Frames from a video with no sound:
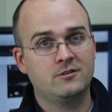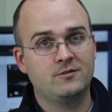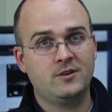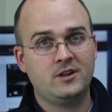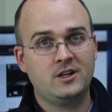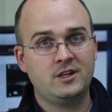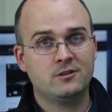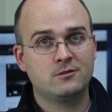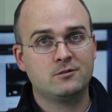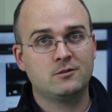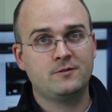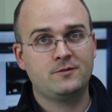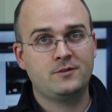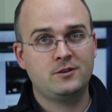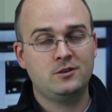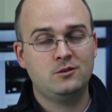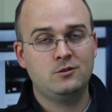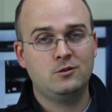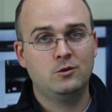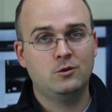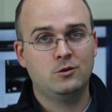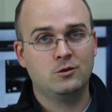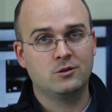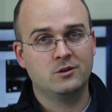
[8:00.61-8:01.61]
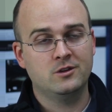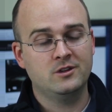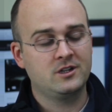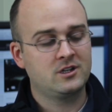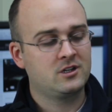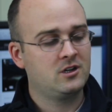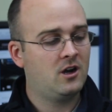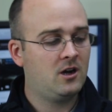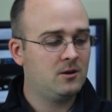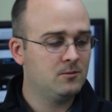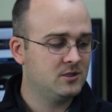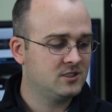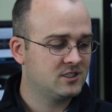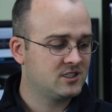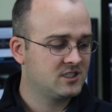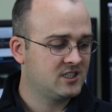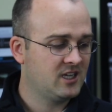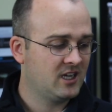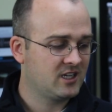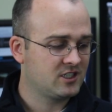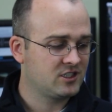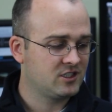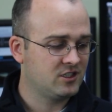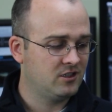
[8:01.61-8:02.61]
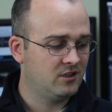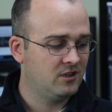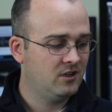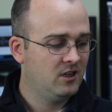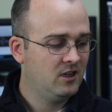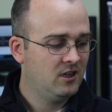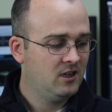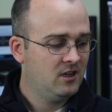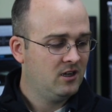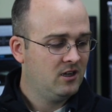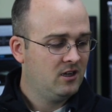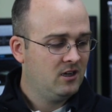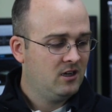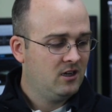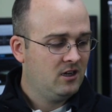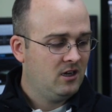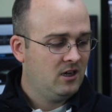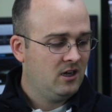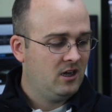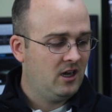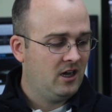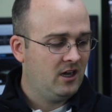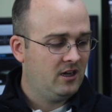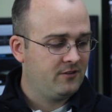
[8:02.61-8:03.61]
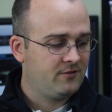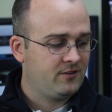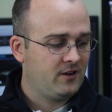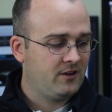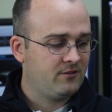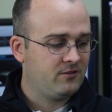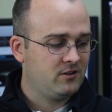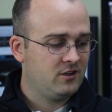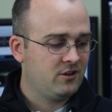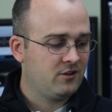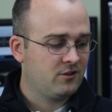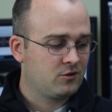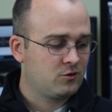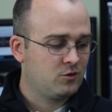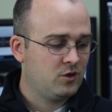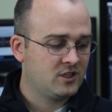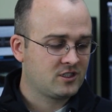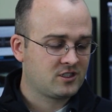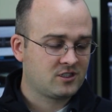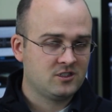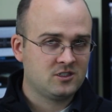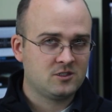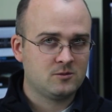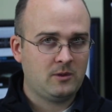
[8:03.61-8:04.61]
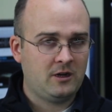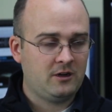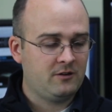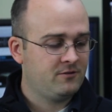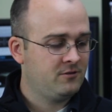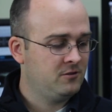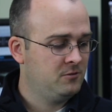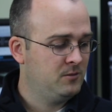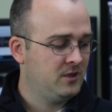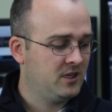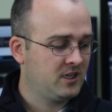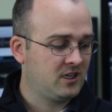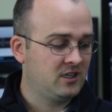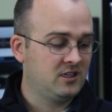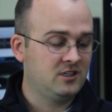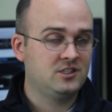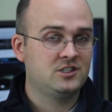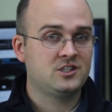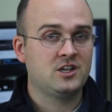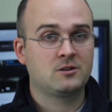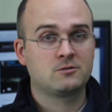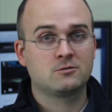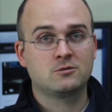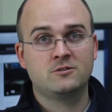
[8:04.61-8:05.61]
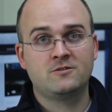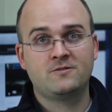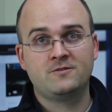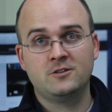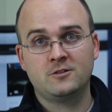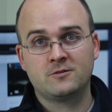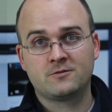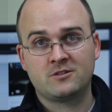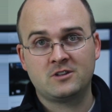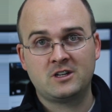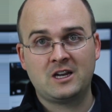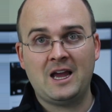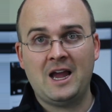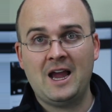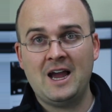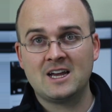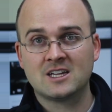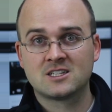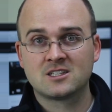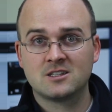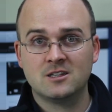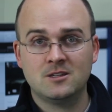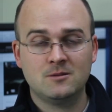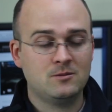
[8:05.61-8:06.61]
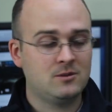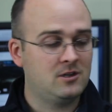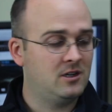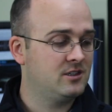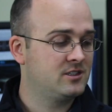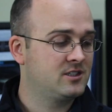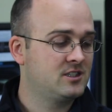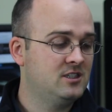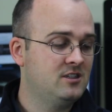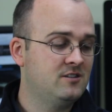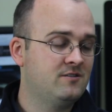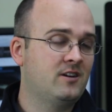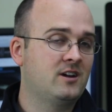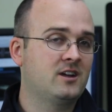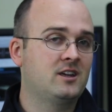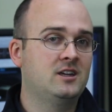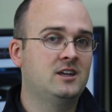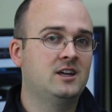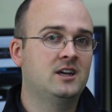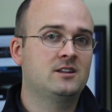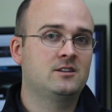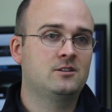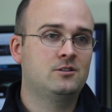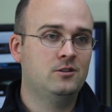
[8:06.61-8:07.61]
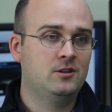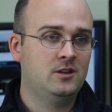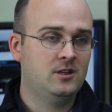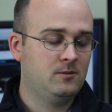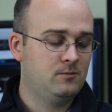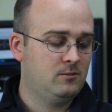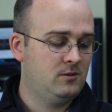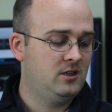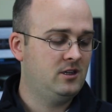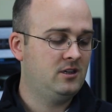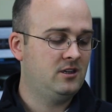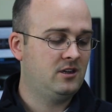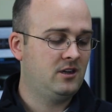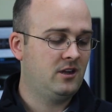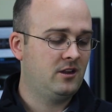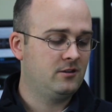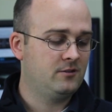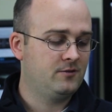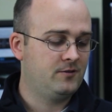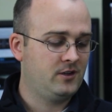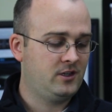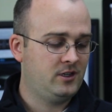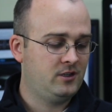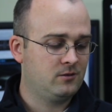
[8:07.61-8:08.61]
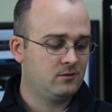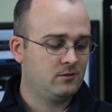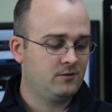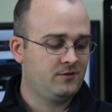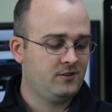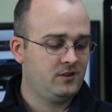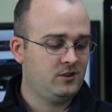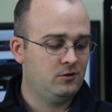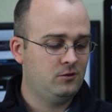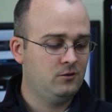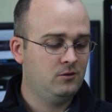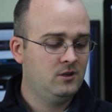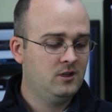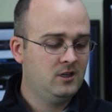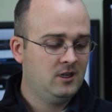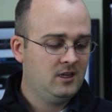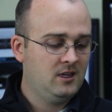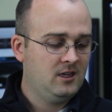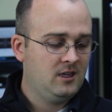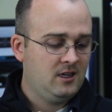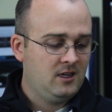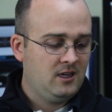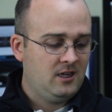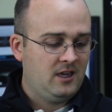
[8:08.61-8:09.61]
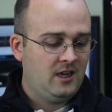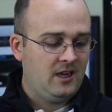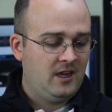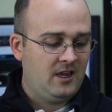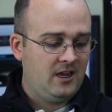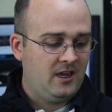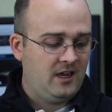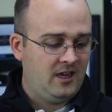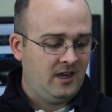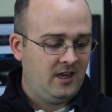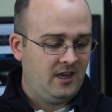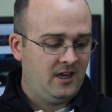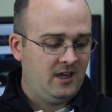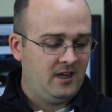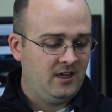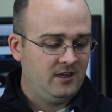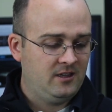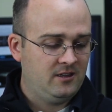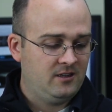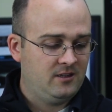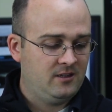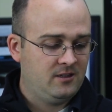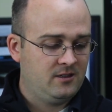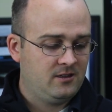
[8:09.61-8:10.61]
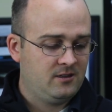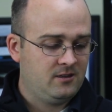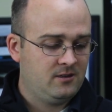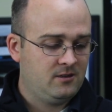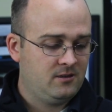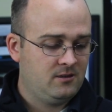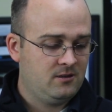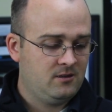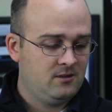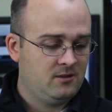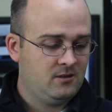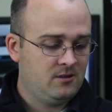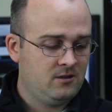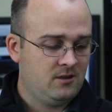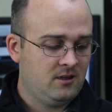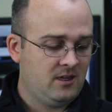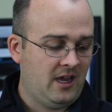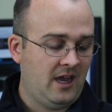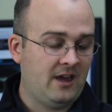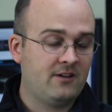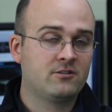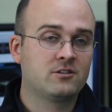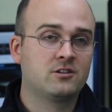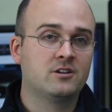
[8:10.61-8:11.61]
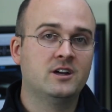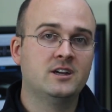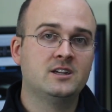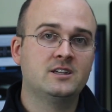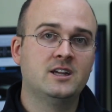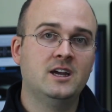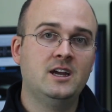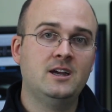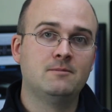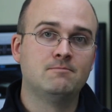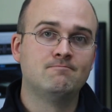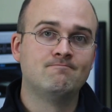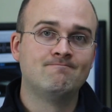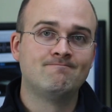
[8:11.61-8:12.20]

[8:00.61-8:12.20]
video review or in the comments section. If you have any other questions about filmmaking in general, feel free to ask them, and I'll see if I can get to them in another video review. And have a great day.